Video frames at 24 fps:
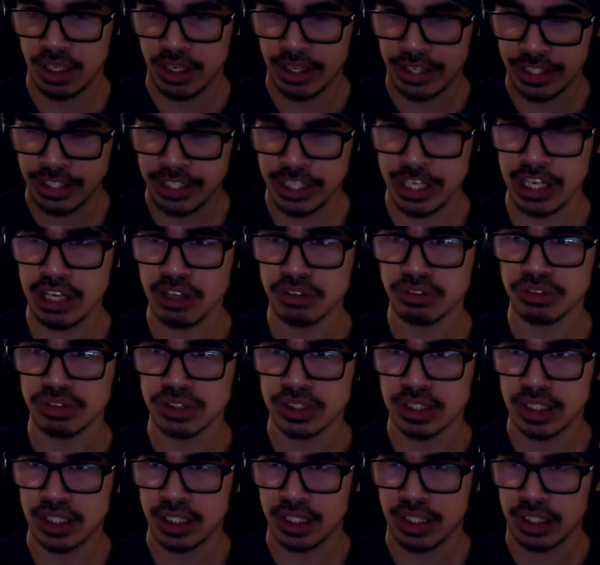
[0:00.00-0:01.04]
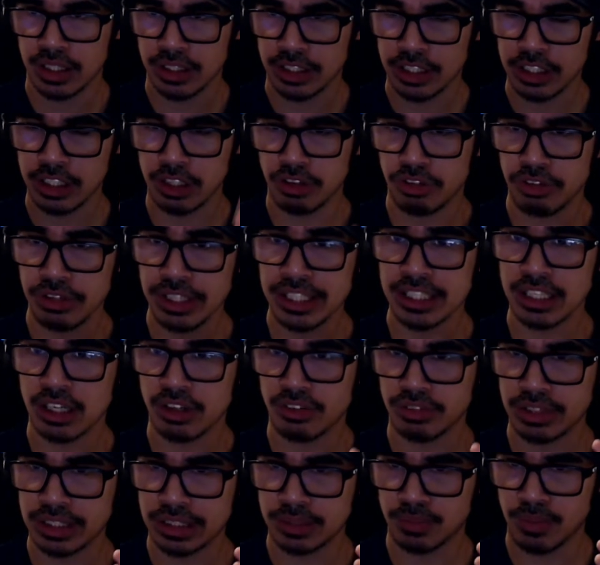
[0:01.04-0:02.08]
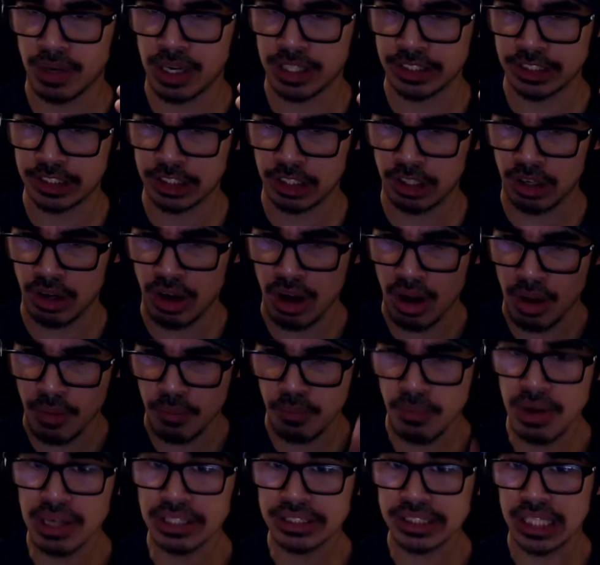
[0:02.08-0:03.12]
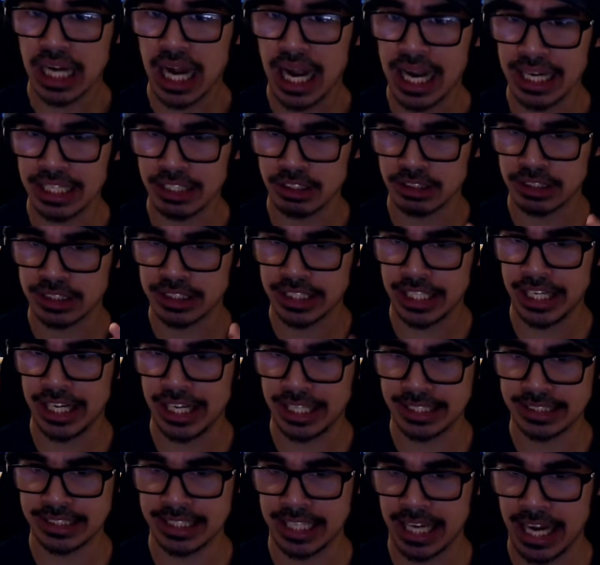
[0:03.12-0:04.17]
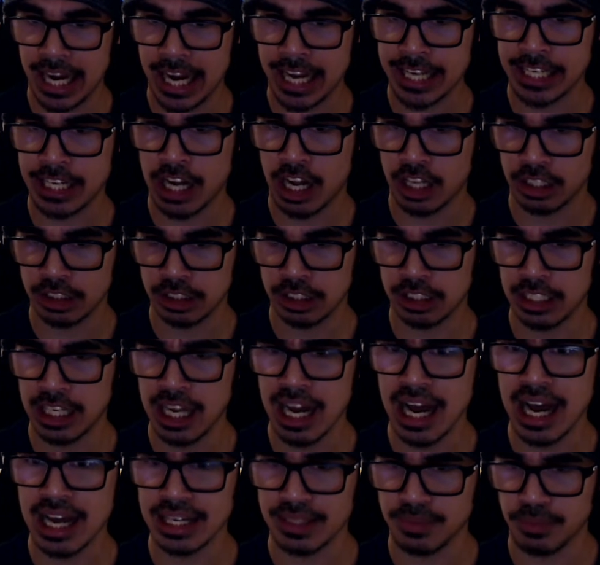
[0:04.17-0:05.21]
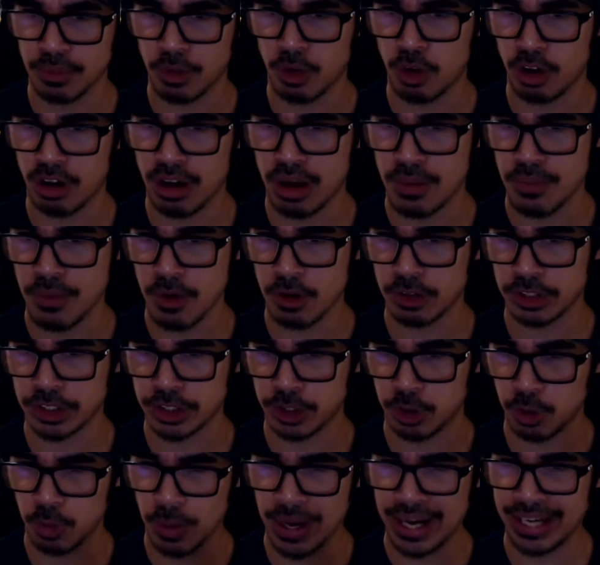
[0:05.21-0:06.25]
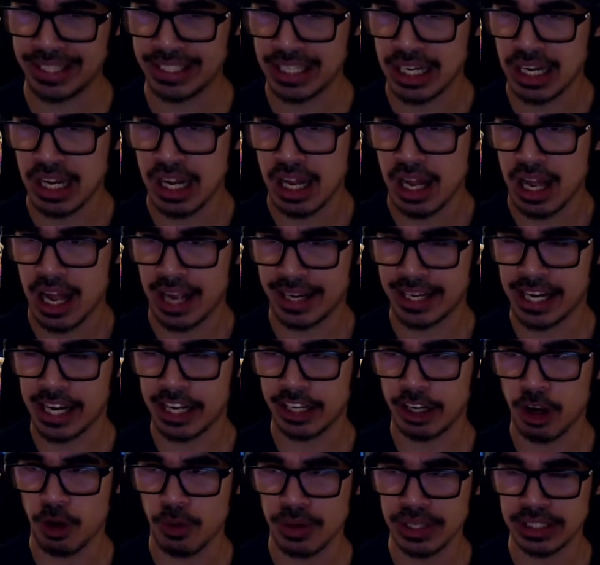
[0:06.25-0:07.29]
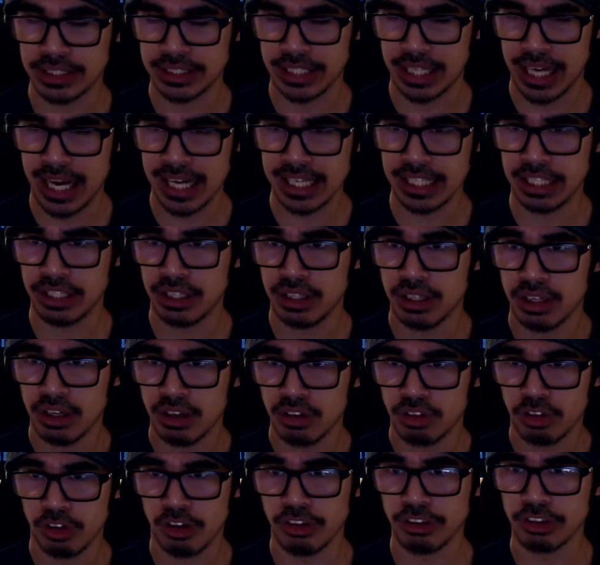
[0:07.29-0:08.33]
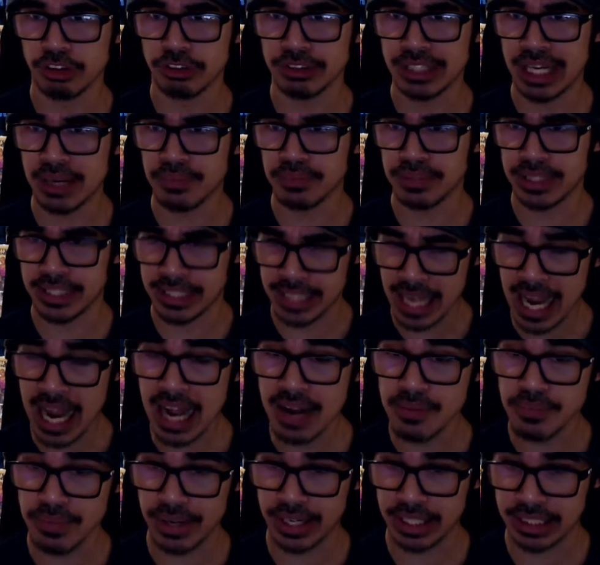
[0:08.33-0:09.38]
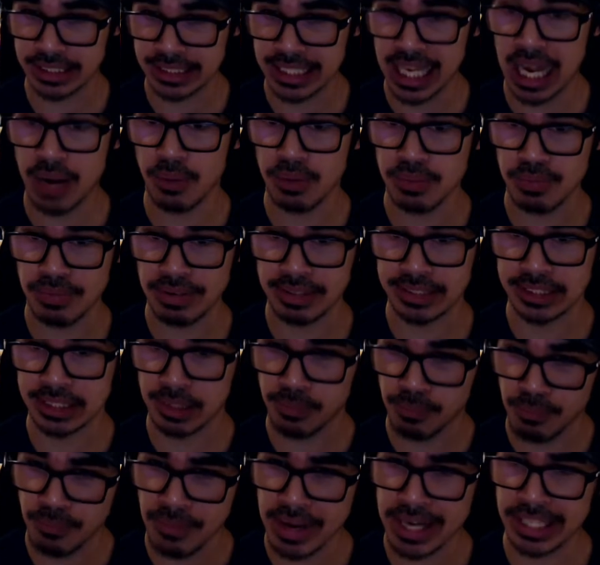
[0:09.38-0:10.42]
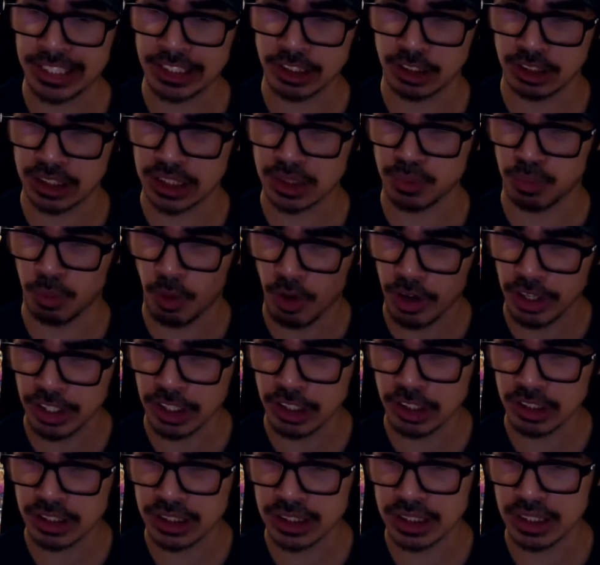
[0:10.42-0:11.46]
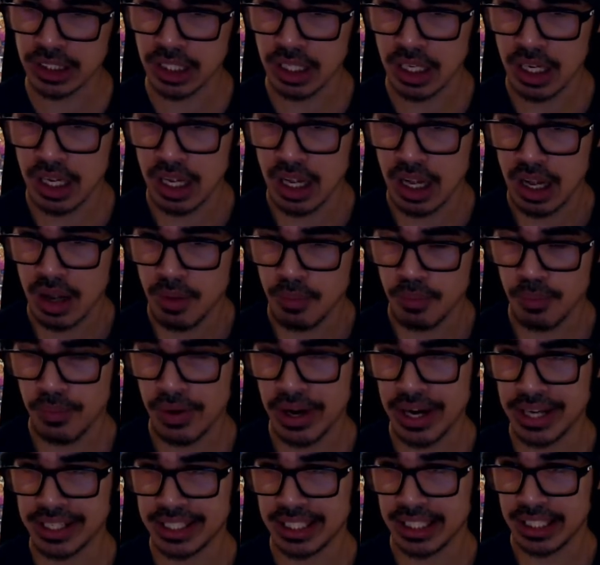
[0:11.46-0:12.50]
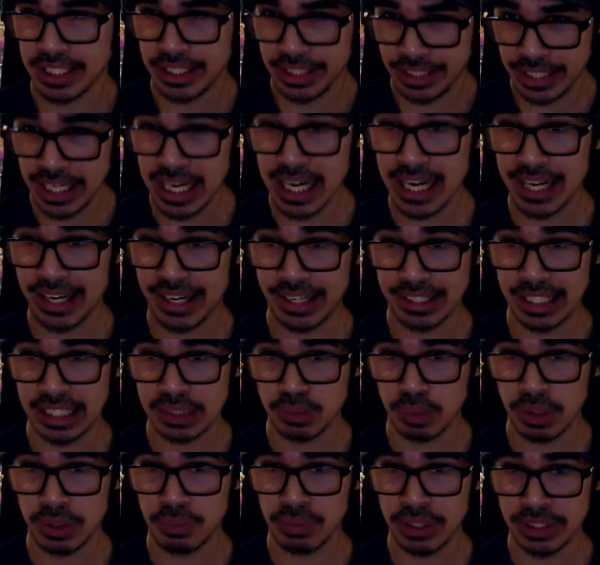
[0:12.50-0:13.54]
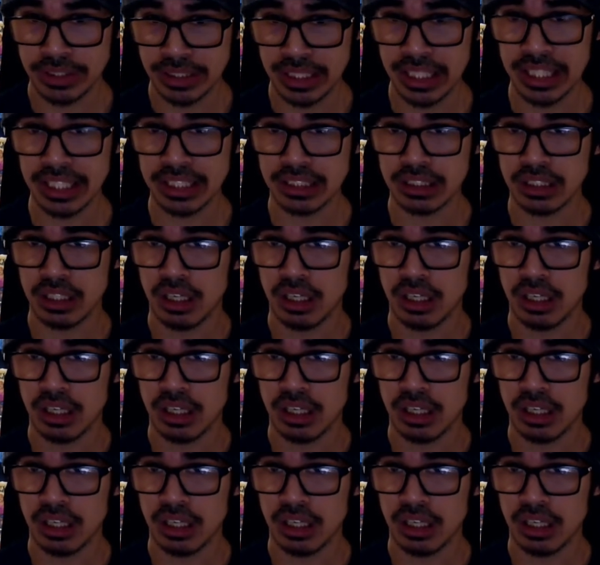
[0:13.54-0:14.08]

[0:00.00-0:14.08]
gives the defeat of this monster much higher stakes and a lot more emotional weight. I can't go into any further depth than that because that would be some major spoilers, but yeah, that's pretty much it